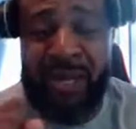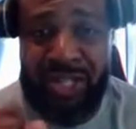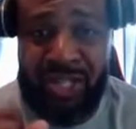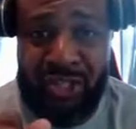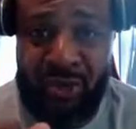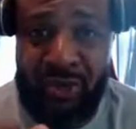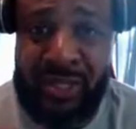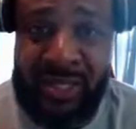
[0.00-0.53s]
I'm pretty
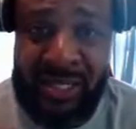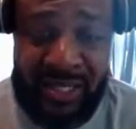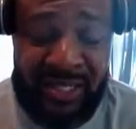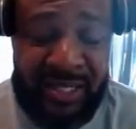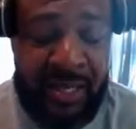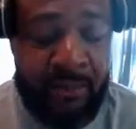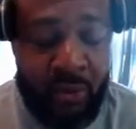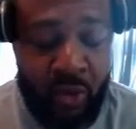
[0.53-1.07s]
sure Diddy
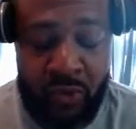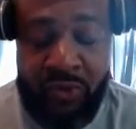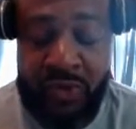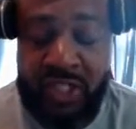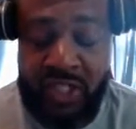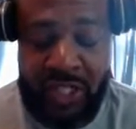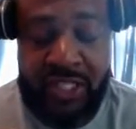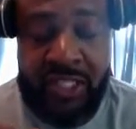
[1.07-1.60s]
did more
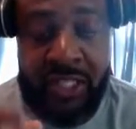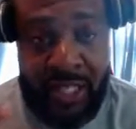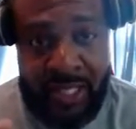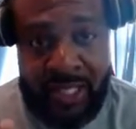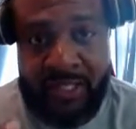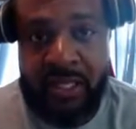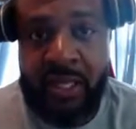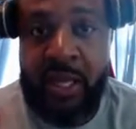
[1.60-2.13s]
than just
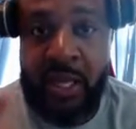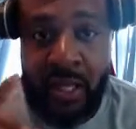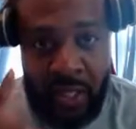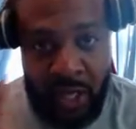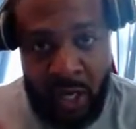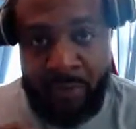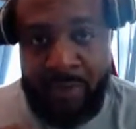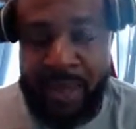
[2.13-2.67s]
kiss
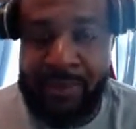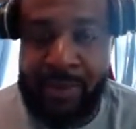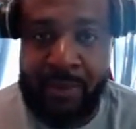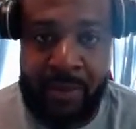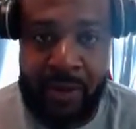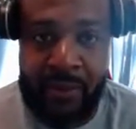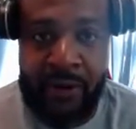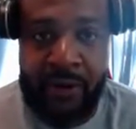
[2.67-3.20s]
your
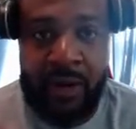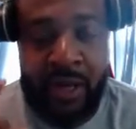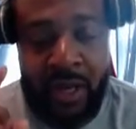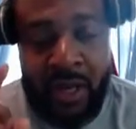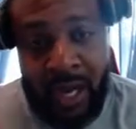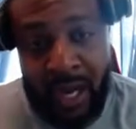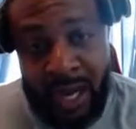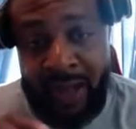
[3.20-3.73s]
baby mother
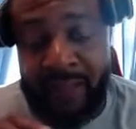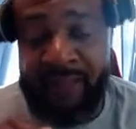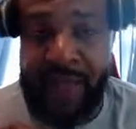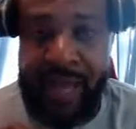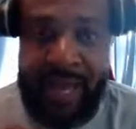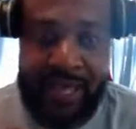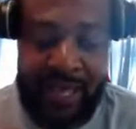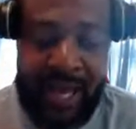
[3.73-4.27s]
on
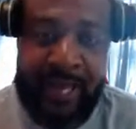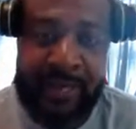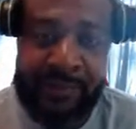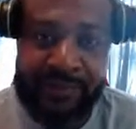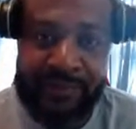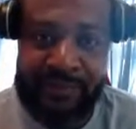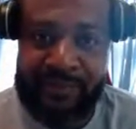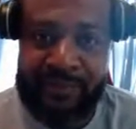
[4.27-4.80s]
that
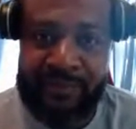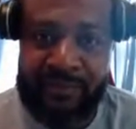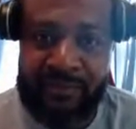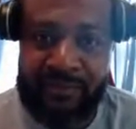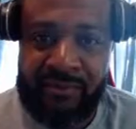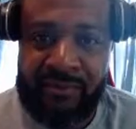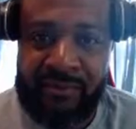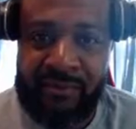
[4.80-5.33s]
yacht.
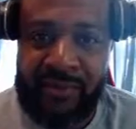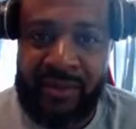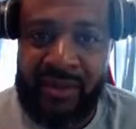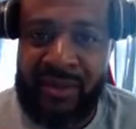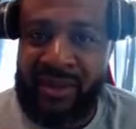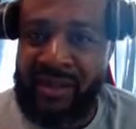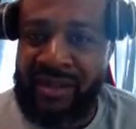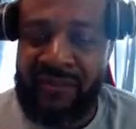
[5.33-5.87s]

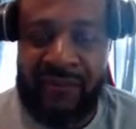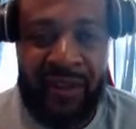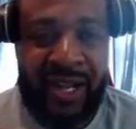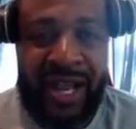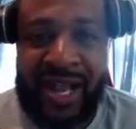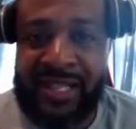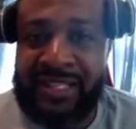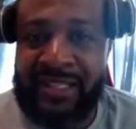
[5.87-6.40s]

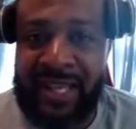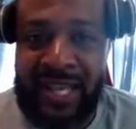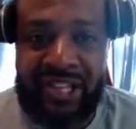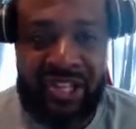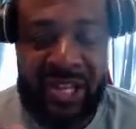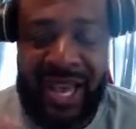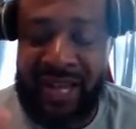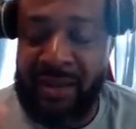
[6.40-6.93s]
For God's
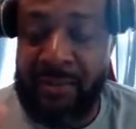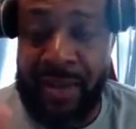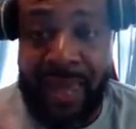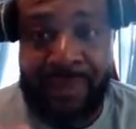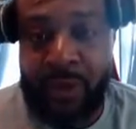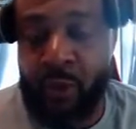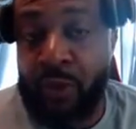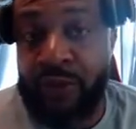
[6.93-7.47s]
sake, she had a
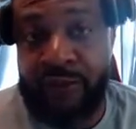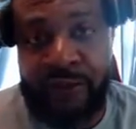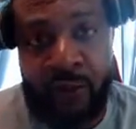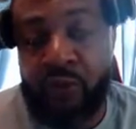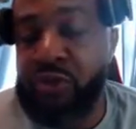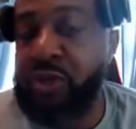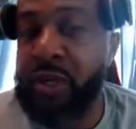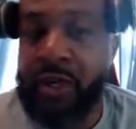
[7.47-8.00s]
baby with
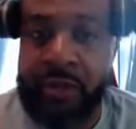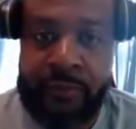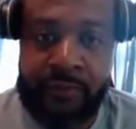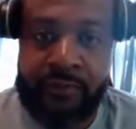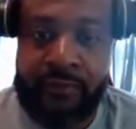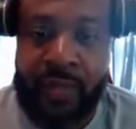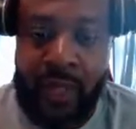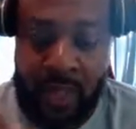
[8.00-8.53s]
Future.
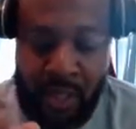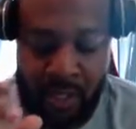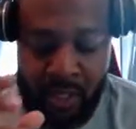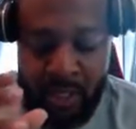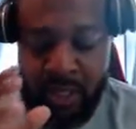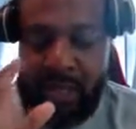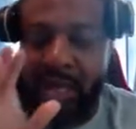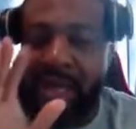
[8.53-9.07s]

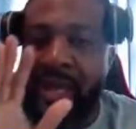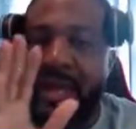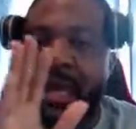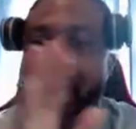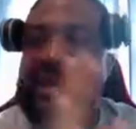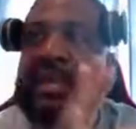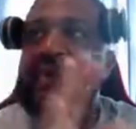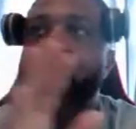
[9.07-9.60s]

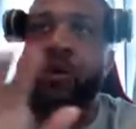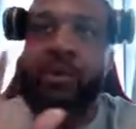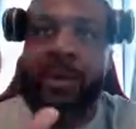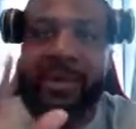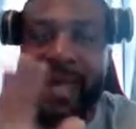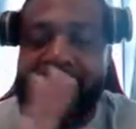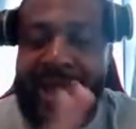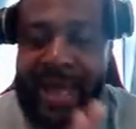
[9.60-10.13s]
Any
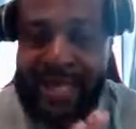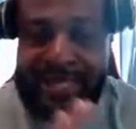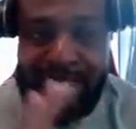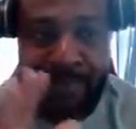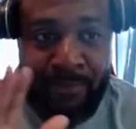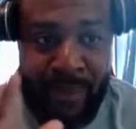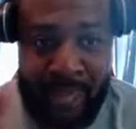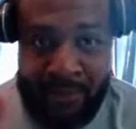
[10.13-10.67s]
woman that
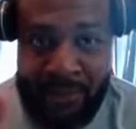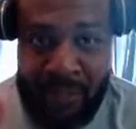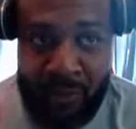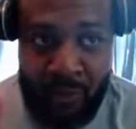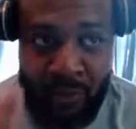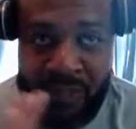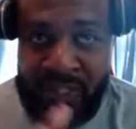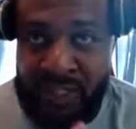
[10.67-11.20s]
has a
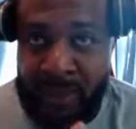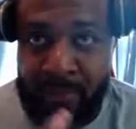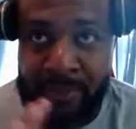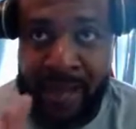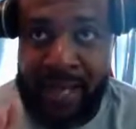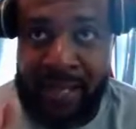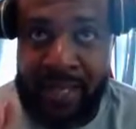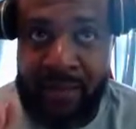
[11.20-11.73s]
baby with
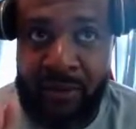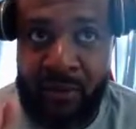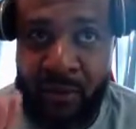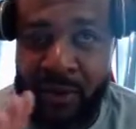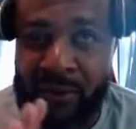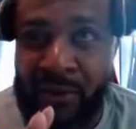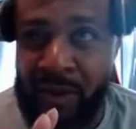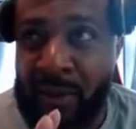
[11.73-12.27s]
somebody
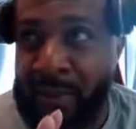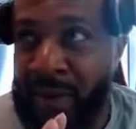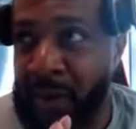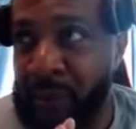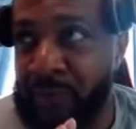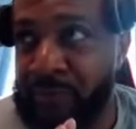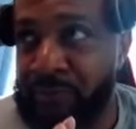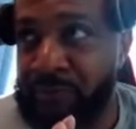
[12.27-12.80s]
with
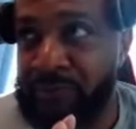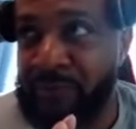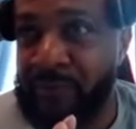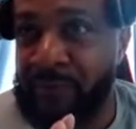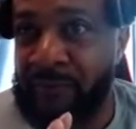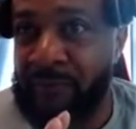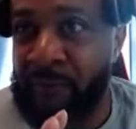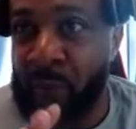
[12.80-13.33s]
about
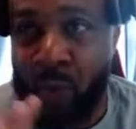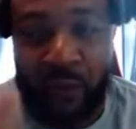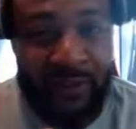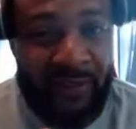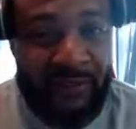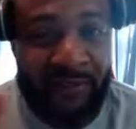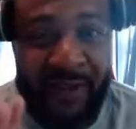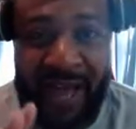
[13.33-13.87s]
more
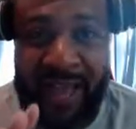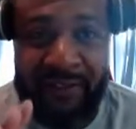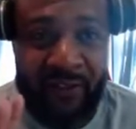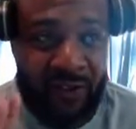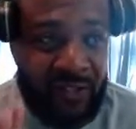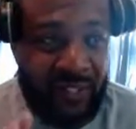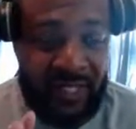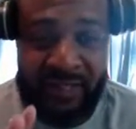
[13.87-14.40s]
than
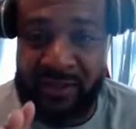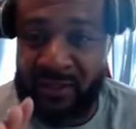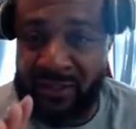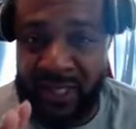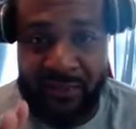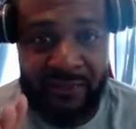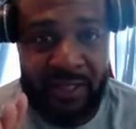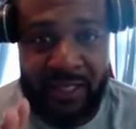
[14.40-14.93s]
five or six or
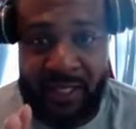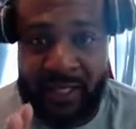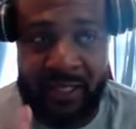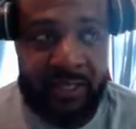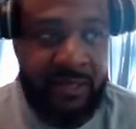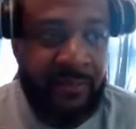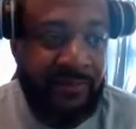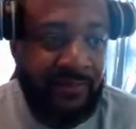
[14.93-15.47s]
seven
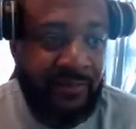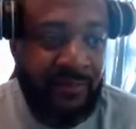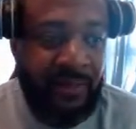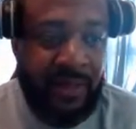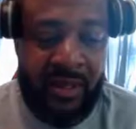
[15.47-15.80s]
kids,